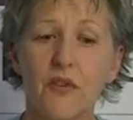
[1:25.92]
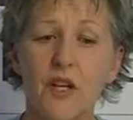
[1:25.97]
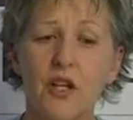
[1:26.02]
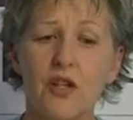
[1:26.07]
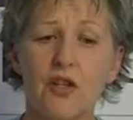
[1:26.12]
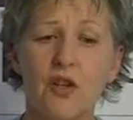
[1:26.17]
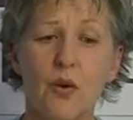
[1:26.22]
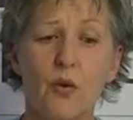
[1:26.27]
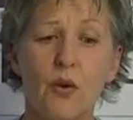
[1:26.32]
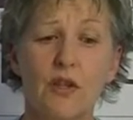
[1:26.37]

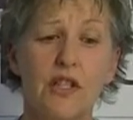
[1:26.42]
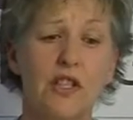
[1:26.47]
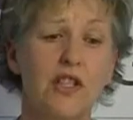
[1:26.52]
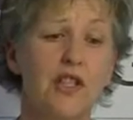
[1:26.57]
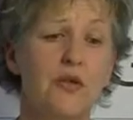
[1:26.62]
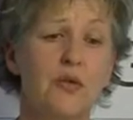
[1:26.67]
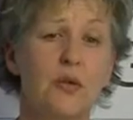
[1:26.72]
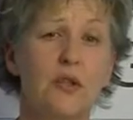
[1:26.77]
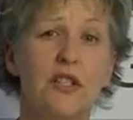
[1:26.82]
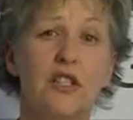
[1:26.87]
So what I
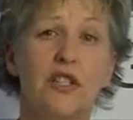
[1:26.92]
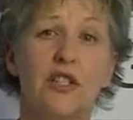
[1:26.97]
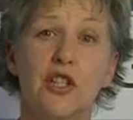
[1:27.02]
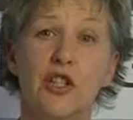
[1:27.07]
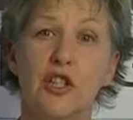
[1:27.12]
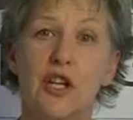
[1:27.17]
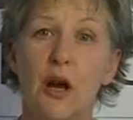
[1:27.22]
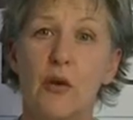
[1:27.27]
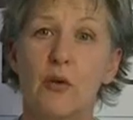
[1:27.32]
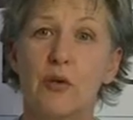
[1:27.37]
just wanted to
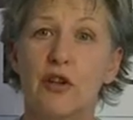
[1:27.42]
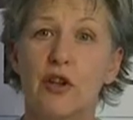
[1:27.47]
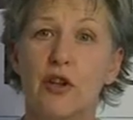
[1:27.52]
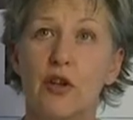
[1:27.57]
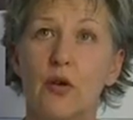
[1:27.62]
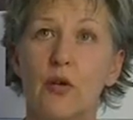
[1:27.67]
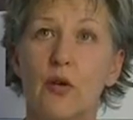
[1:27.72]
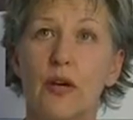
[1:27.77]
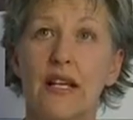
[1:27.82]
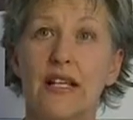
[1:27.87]
share with
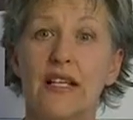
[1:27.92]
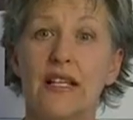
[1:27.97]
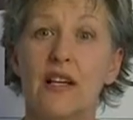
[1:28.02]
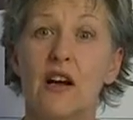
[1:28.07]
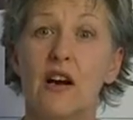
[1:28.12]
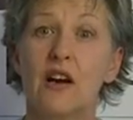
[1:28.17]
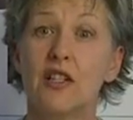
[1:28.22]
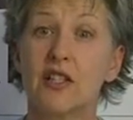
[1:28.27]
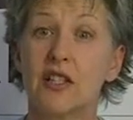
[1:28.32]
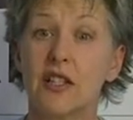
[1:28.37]
you is an
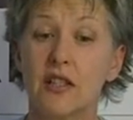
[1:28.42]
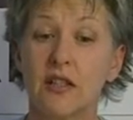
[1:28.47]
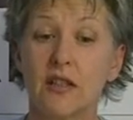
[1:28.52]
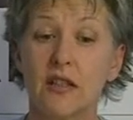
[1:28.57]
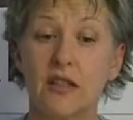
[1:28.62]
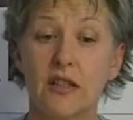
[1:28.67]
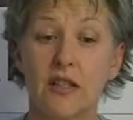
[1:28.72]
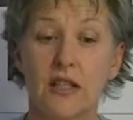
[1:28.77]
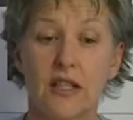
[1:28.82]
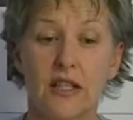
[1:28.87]

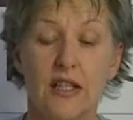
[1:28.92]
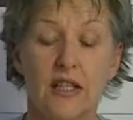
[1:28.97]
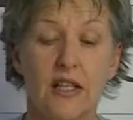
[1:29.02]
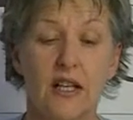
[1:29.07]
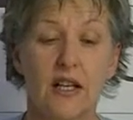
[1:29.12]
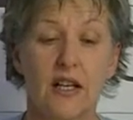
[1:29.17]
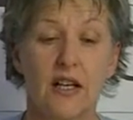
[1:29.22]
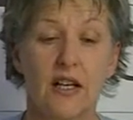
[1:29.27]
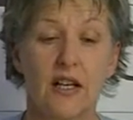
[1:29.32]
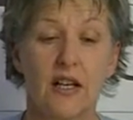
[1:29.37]
article
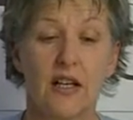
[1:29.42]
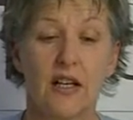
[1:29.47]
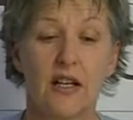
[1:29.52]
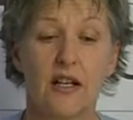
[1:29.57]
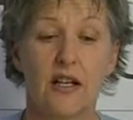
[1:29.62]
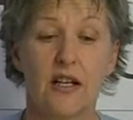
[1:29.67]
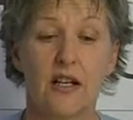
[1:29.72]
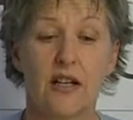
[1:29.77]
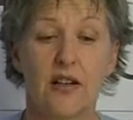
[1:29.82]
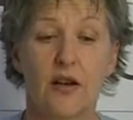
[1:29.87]

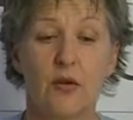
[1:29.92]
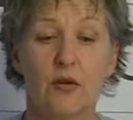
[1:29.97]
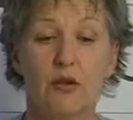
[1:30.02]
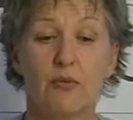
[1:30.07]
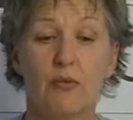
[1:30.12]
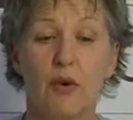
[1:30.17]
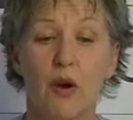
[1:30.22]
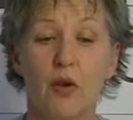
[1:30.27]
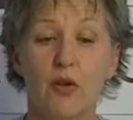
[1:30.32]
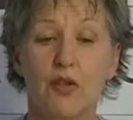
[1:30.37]
that was
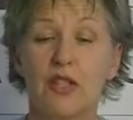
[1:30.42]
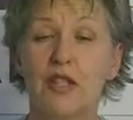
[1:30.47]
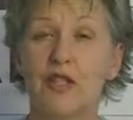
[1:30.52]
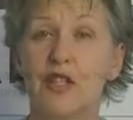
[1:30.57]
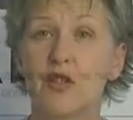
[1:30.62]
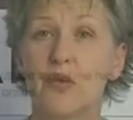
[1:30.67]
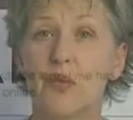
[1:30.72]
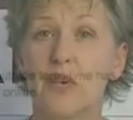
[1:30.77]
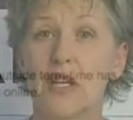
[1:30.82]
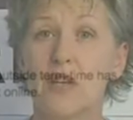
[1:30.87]
posted
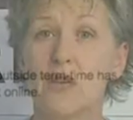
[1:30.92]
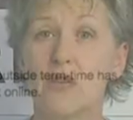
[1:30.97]
this week